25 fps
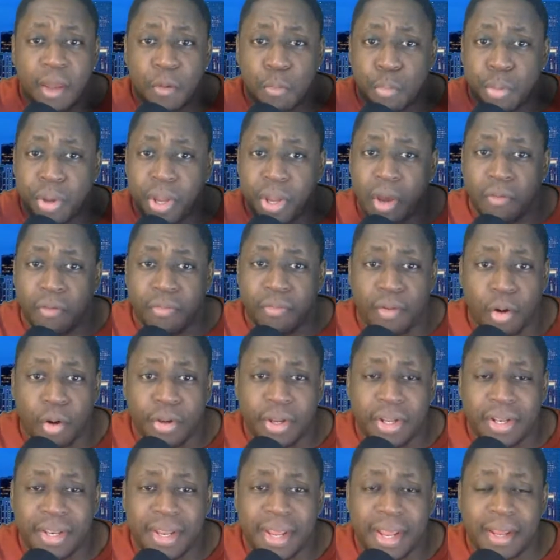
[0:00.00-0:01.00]
pay off all
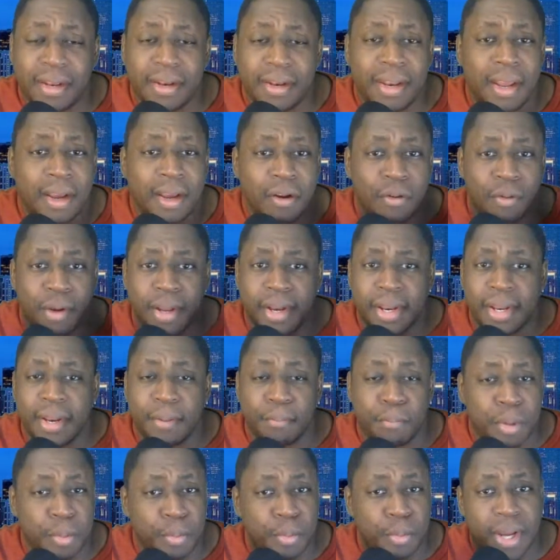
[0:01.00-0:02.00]
your debt. Now, granted,
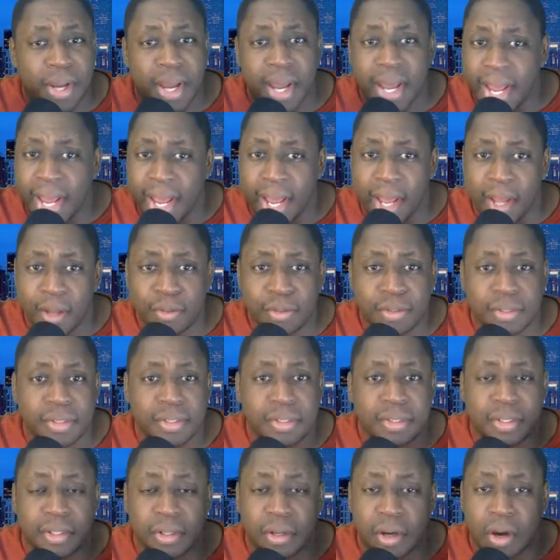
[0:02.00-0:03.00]
people got
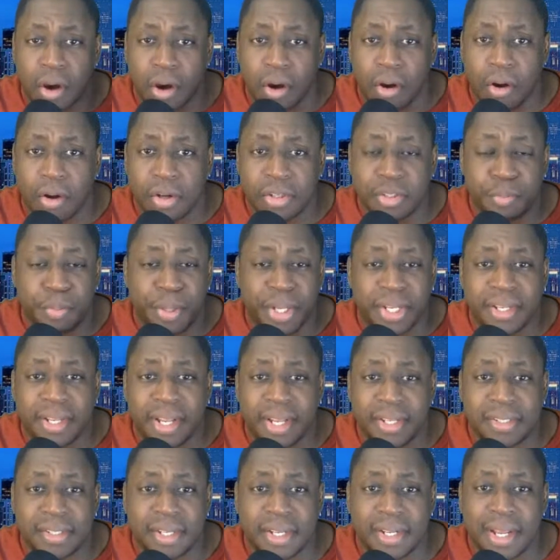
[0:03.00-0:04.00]
houses and cars, big
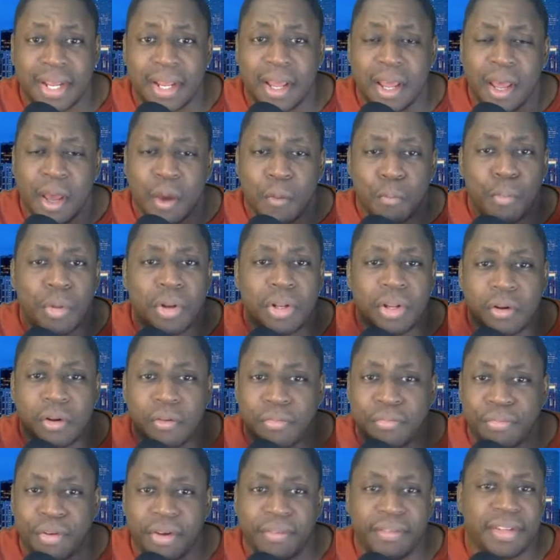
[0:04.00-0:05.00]
debts, thing like, but little
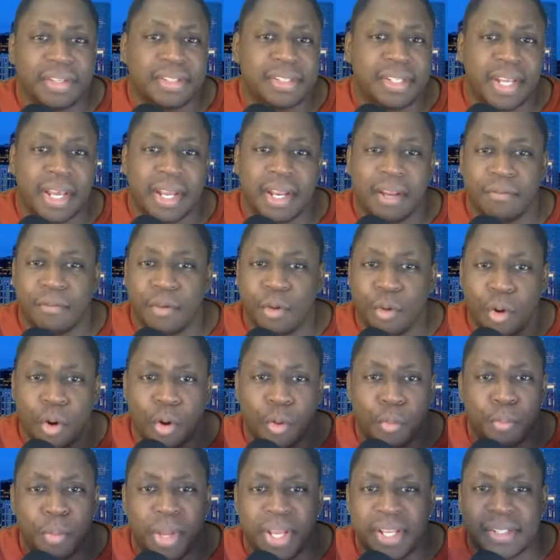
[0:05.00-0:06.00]
frivolous debt. If you
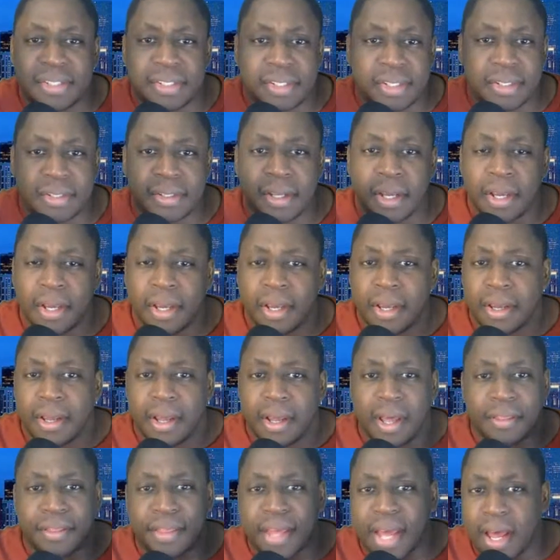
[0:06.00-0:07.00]
owe Macy's
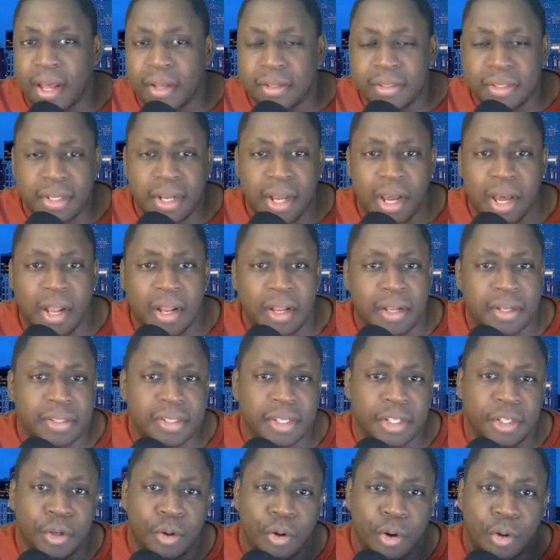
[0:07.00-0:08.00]
a thousand dollars
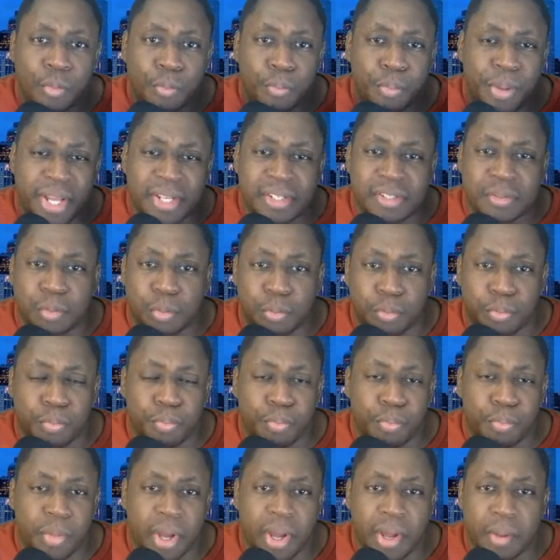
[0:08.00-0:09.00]
and you owe Best
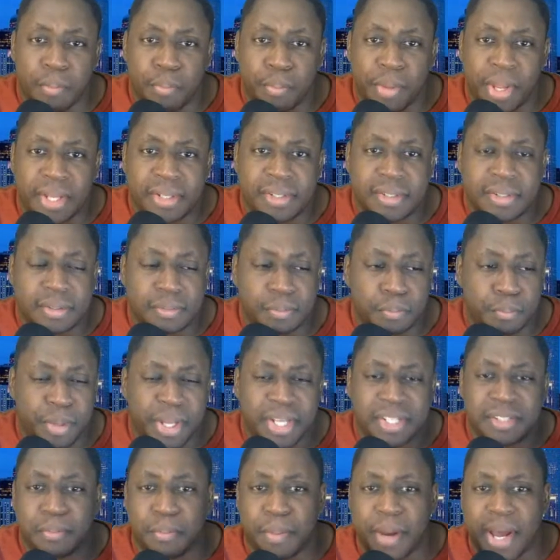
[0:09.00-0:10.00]
uh, Best
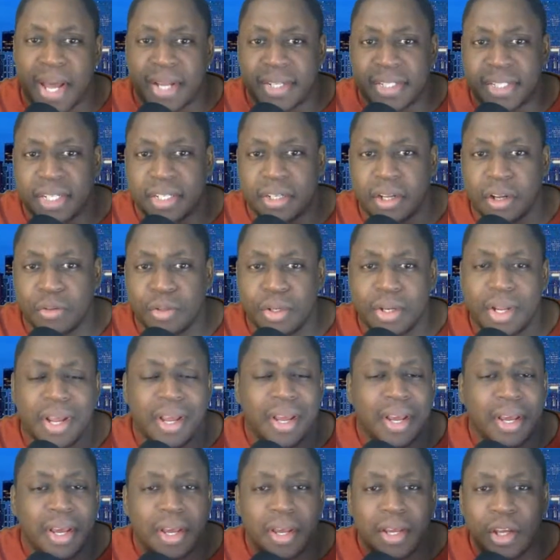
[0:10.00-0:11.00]
Best Buy ten hundred,
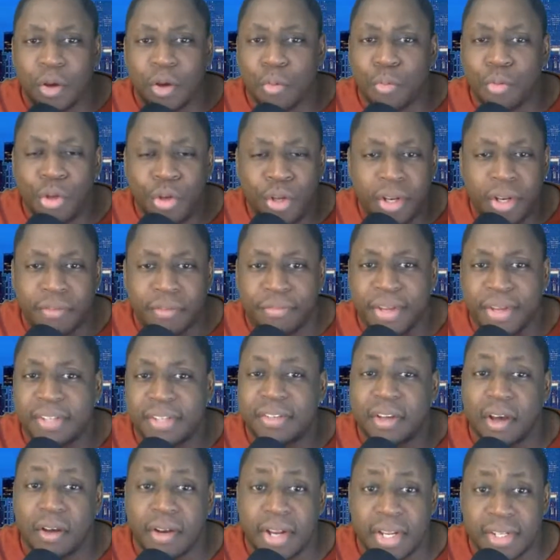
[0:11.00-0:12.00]
you know, you need to fix
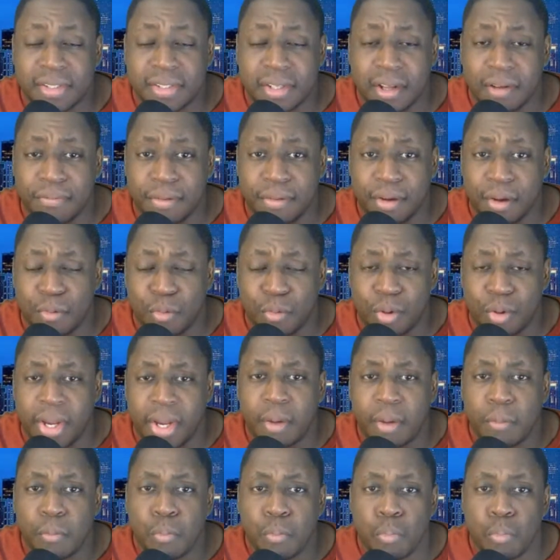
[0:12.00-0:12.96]
all that stuff up, right?